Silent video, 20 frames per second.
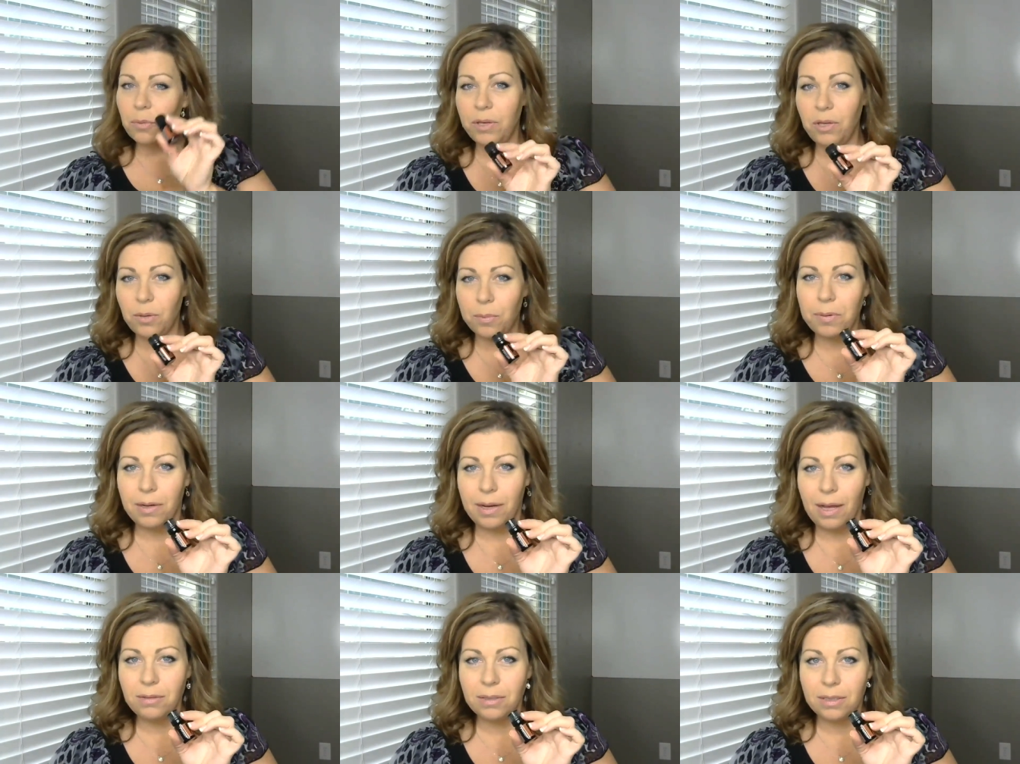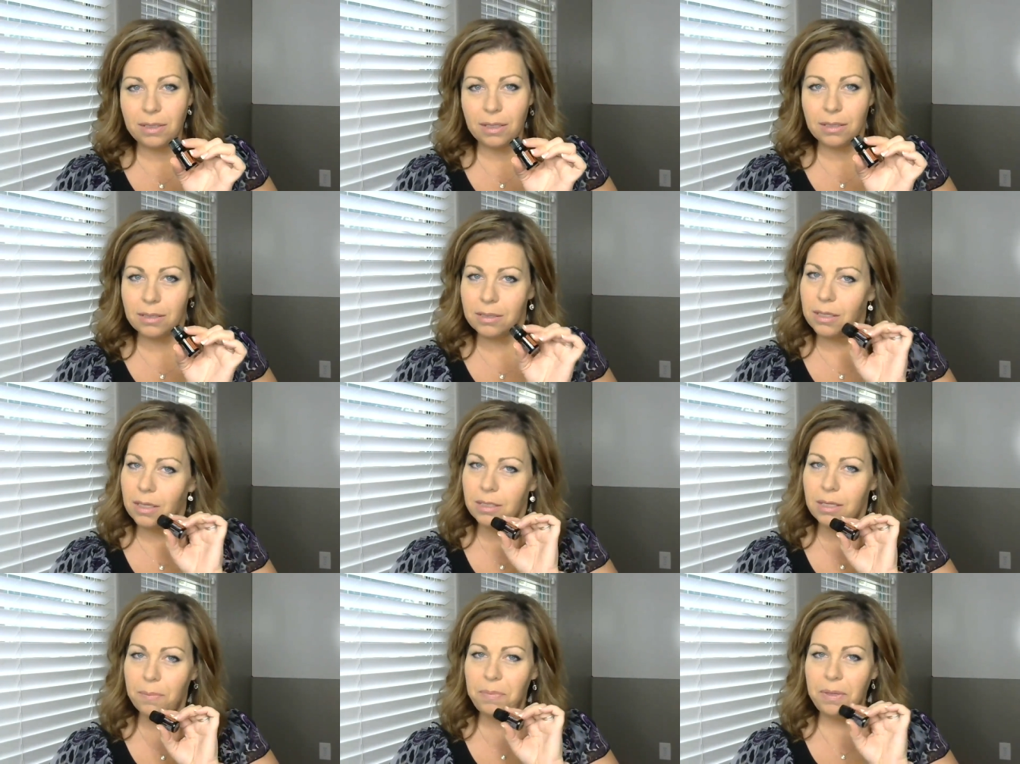way you pronounce it.
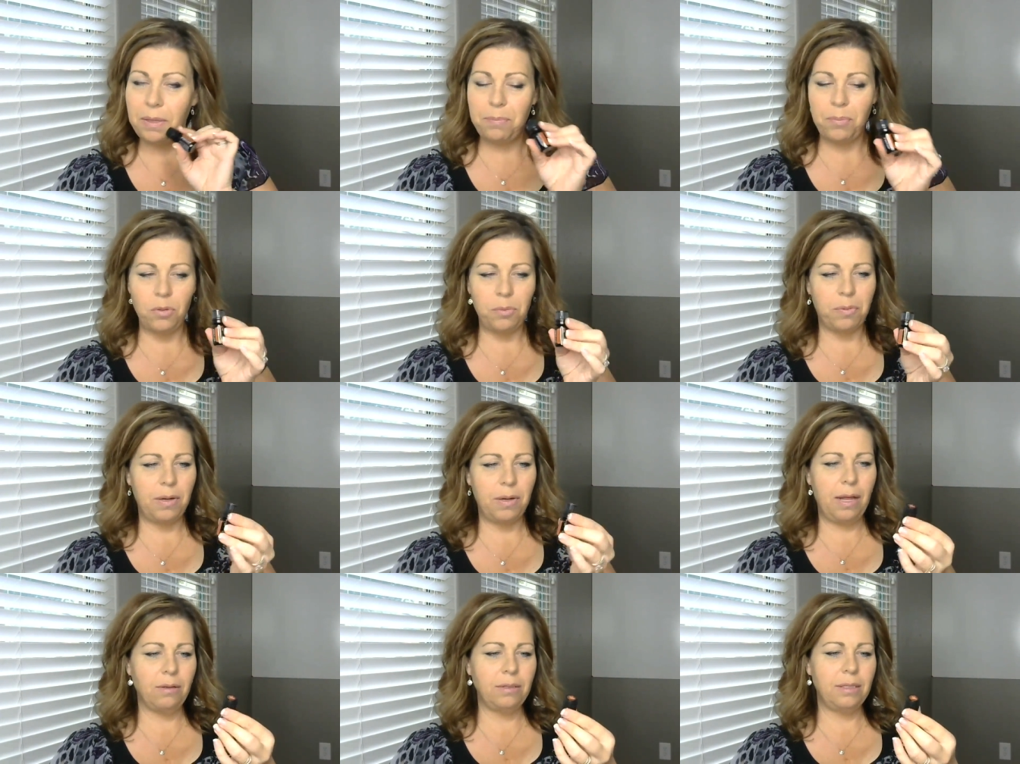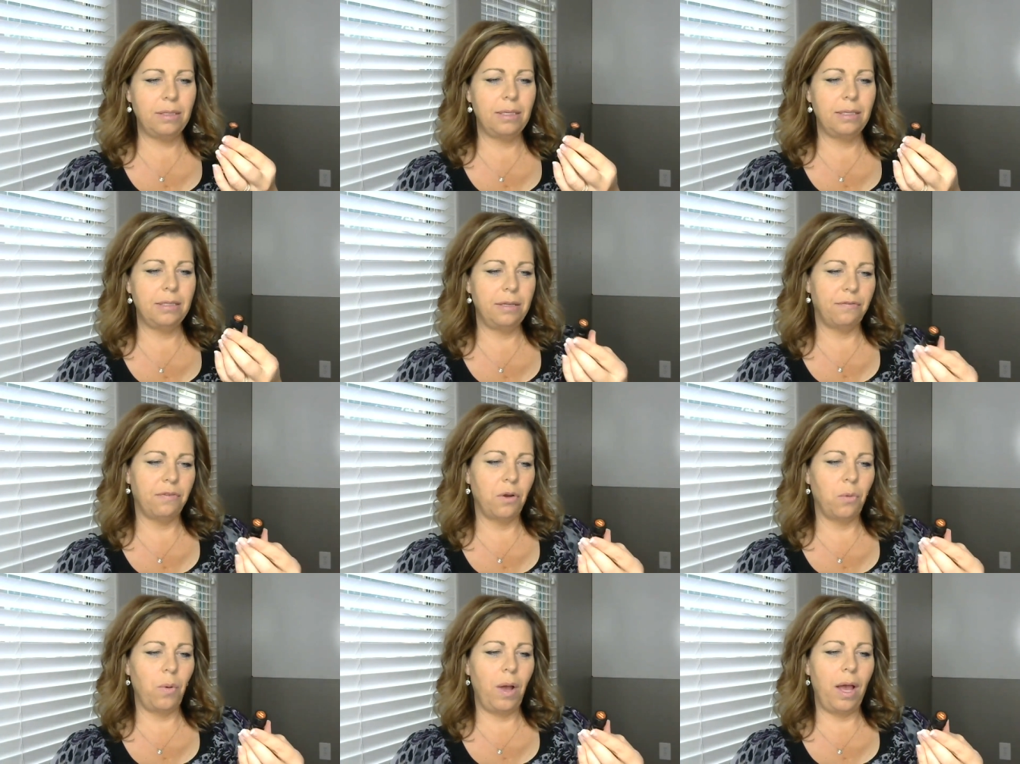Some people pronounce it a
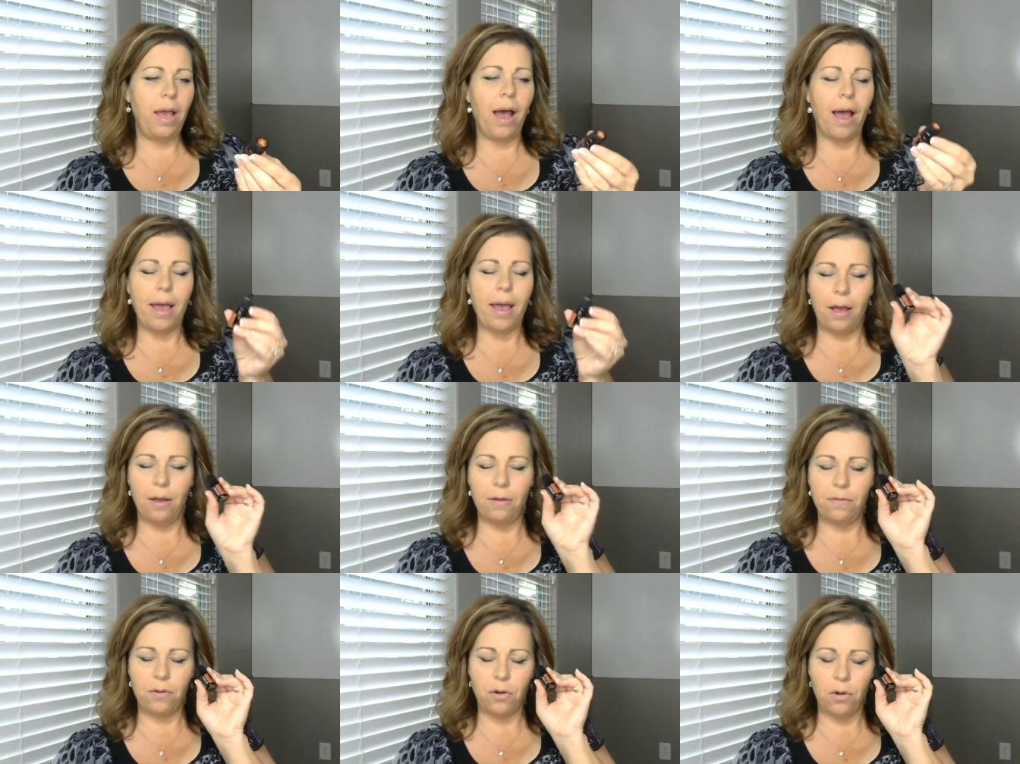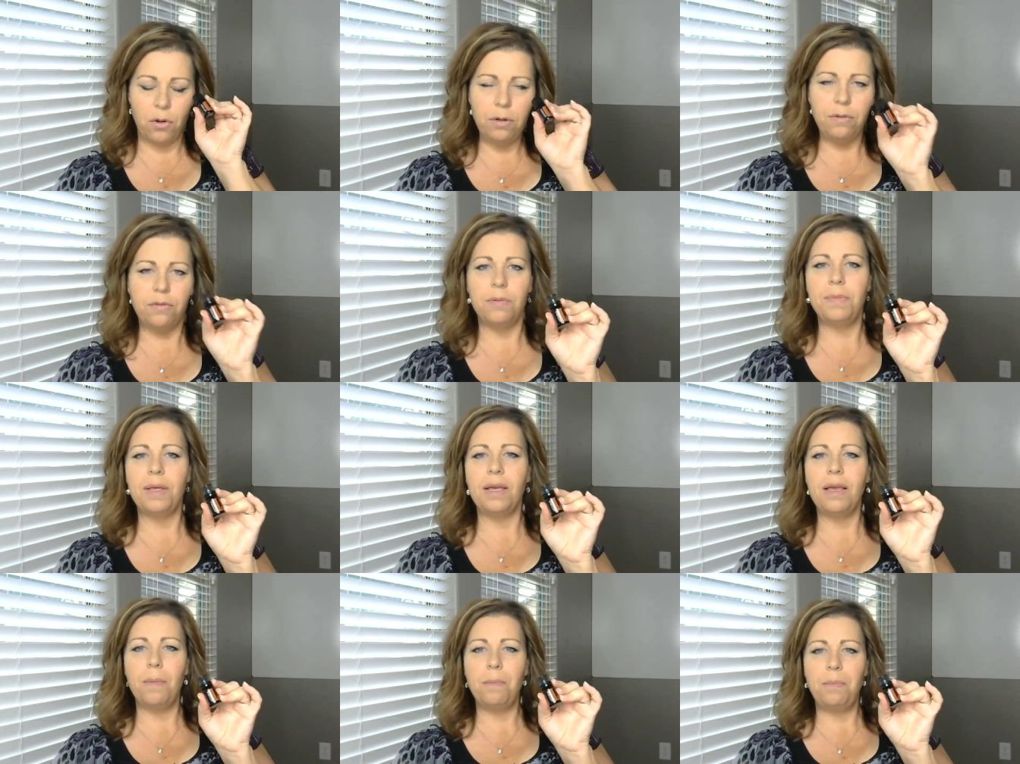different way. I have heard from
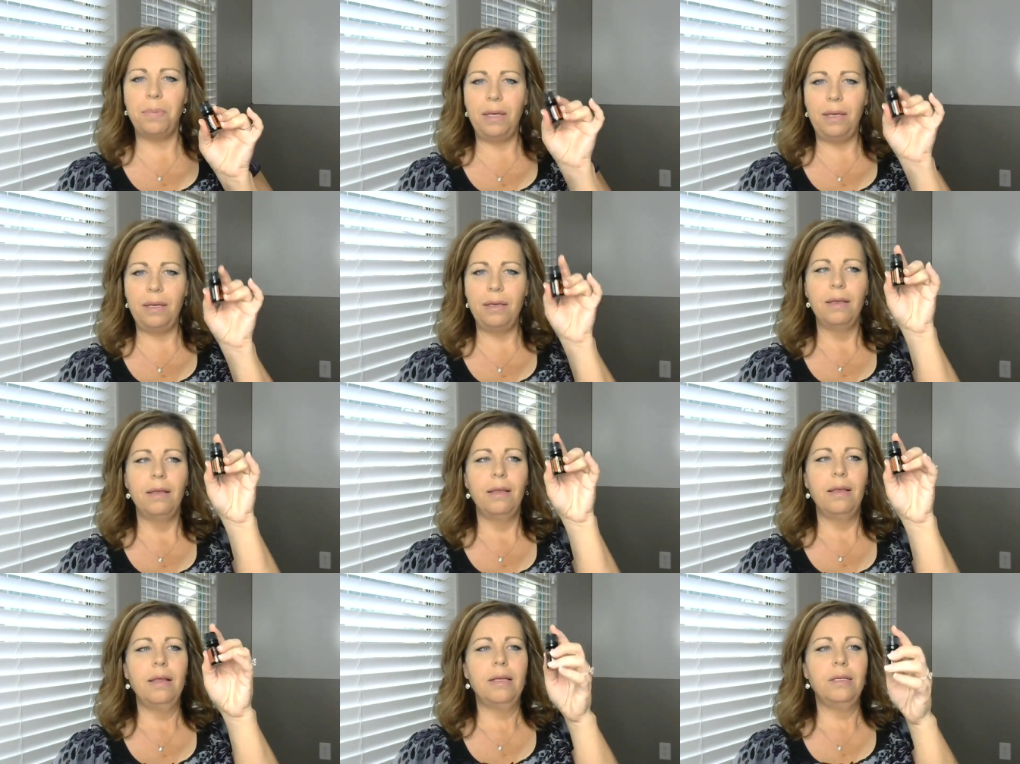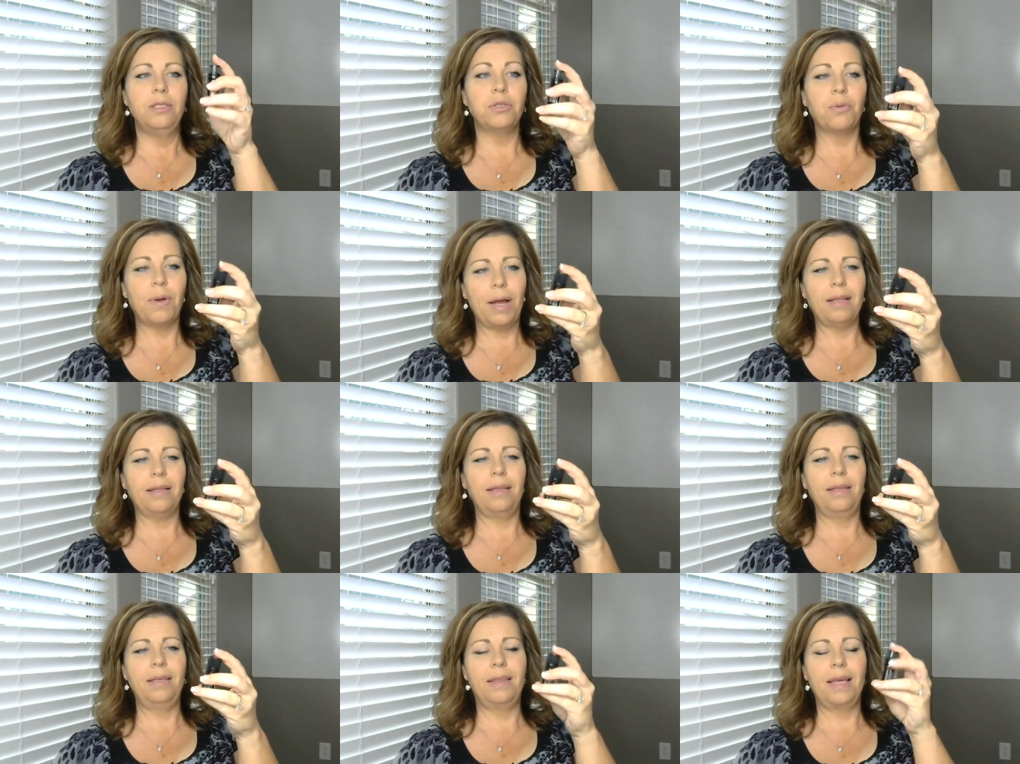the company
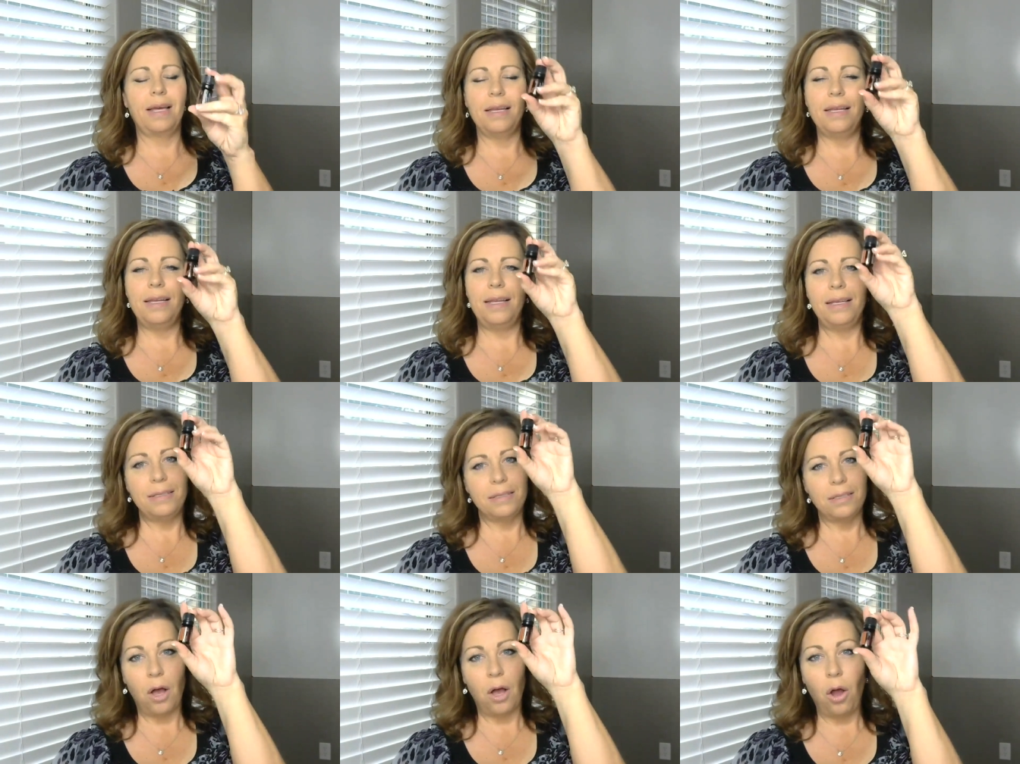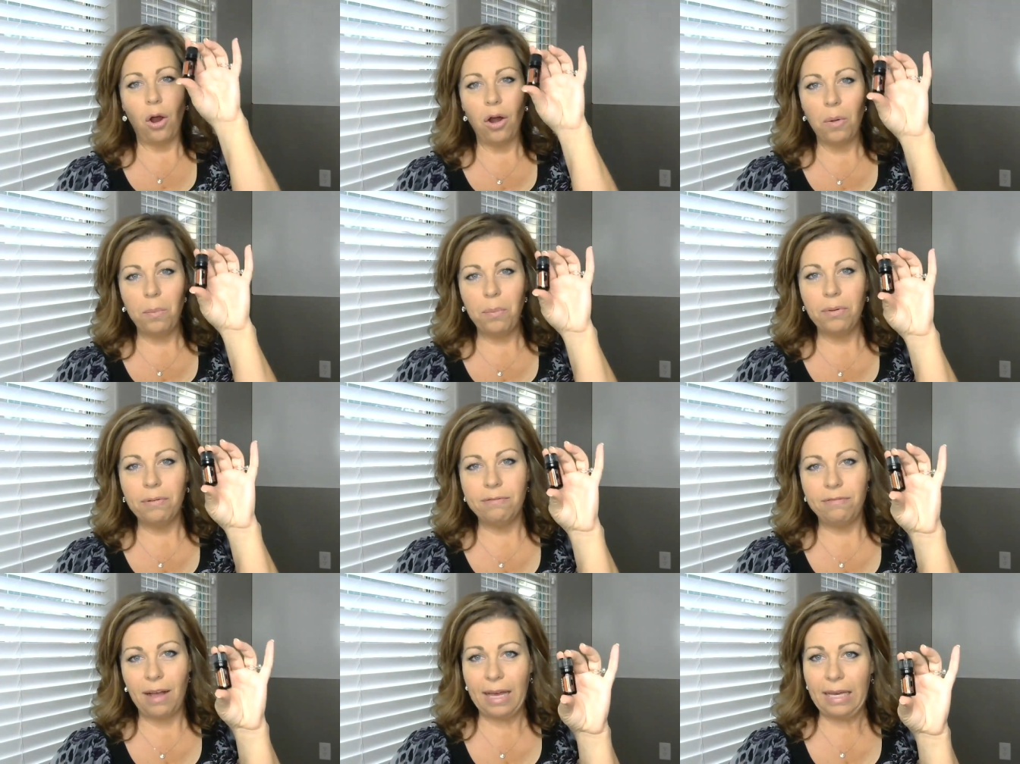directly that it is
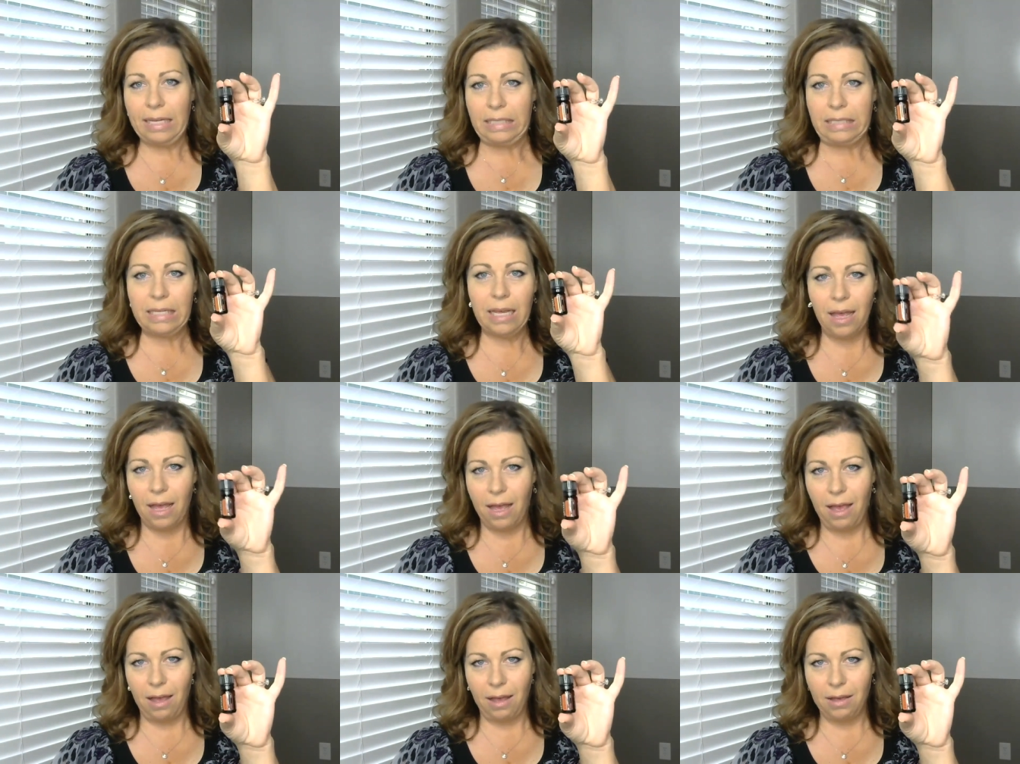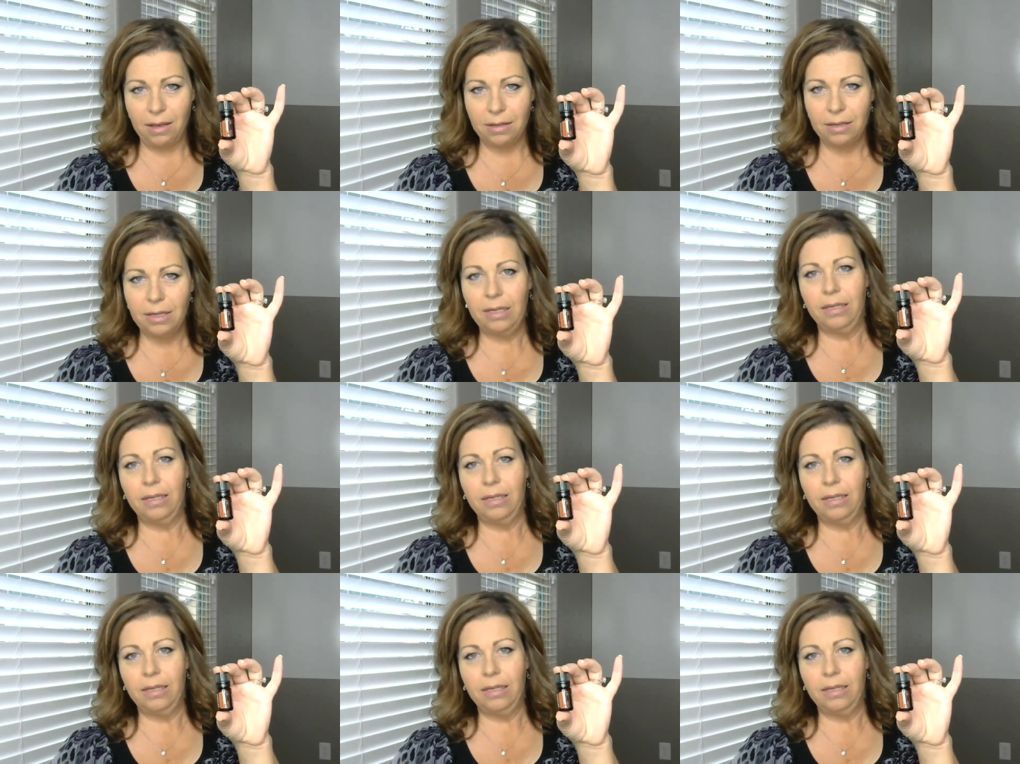arborvitae.